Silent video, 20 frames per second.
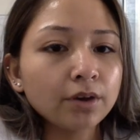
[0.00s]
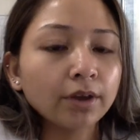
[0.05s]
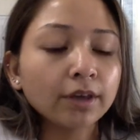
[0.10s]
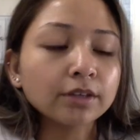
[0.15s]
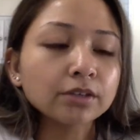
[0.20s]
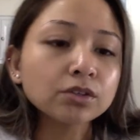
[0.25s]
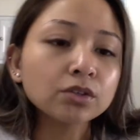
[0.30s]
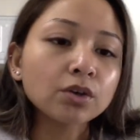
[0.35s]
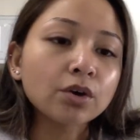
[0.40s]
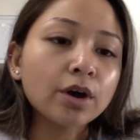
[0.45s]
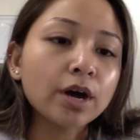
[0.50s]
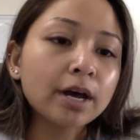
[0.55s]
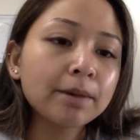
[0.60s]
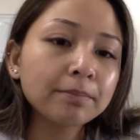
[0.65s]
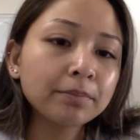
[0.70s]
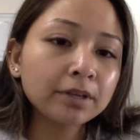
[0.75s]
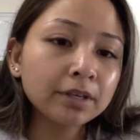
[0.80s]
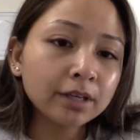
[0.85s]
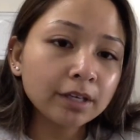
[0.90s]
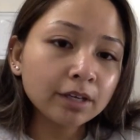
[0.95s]
Okay, so I'm
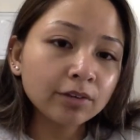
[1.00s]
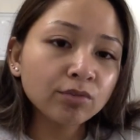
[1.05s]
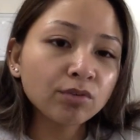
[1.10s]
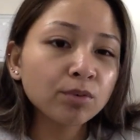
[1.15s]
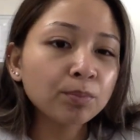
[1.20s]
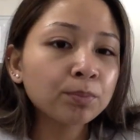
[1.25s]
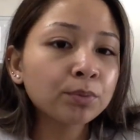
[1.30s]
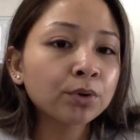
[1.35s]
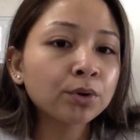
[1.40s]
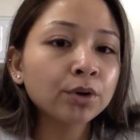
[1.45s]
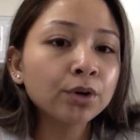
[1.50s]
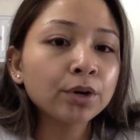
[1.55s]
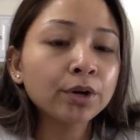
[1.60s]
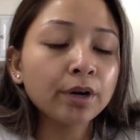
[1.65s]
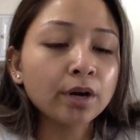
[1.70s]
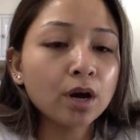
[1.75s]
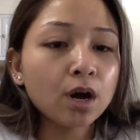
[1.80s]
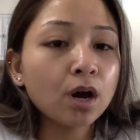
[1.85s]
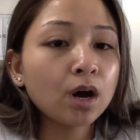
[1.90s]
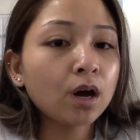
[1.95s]
going to give a
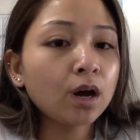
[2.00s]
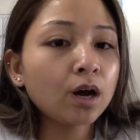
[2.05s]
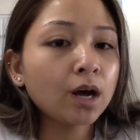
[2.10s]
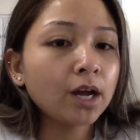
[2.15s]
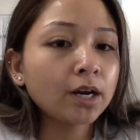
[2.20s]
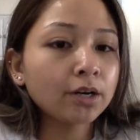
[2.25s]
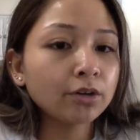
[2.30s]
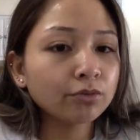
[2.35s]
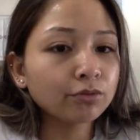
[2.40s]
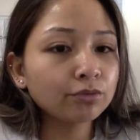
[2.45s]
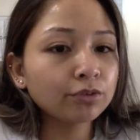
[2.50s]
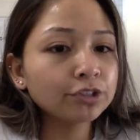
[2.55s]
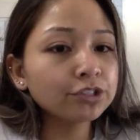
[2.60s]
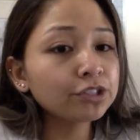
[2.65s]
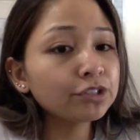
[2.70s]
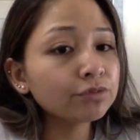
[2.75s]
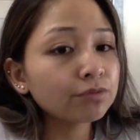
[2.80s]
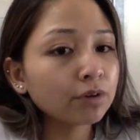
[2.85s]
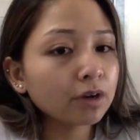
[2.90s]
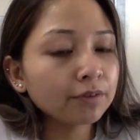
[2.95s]
report on
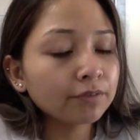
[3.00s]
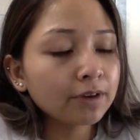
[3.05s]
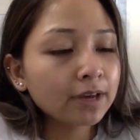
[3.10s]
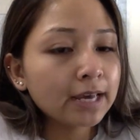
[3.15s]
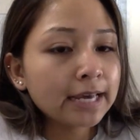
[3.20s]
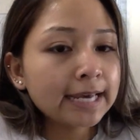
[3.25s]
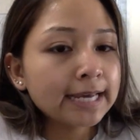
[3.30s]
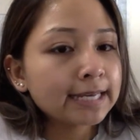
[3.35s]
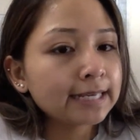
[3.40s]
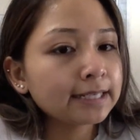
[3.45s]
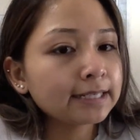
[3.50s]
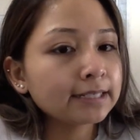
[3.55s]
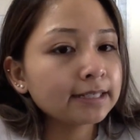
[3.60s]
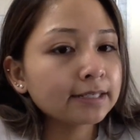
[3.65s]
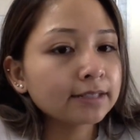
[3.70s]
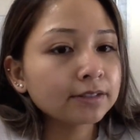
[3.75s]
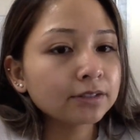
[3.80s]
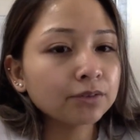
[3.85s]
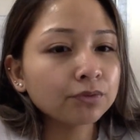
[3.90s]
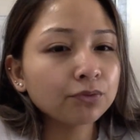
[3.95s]
Richard Ruff. He
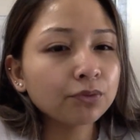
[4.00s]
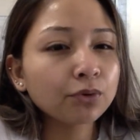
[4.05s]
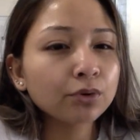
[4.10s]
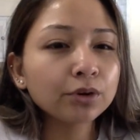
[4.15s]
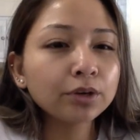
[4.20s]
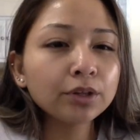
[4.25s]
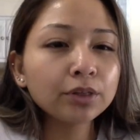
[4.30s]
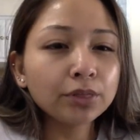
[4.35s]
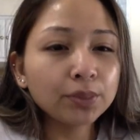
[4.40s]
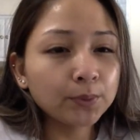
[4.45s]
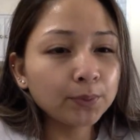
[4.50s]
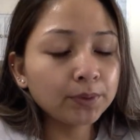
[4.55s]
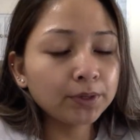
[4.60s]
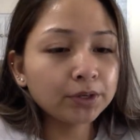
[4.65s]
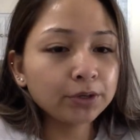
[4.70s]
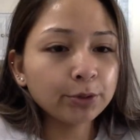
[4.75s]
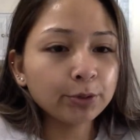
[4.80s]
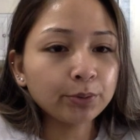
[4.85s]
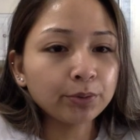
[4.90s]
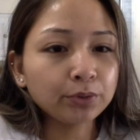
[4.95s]
is a
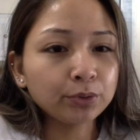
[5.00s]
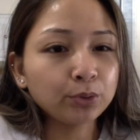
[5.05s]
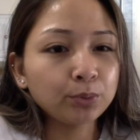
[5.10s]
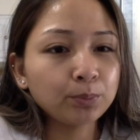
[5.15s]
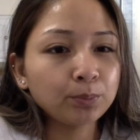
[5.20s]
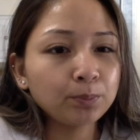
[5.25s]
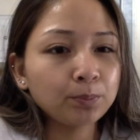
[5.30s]
43-year-old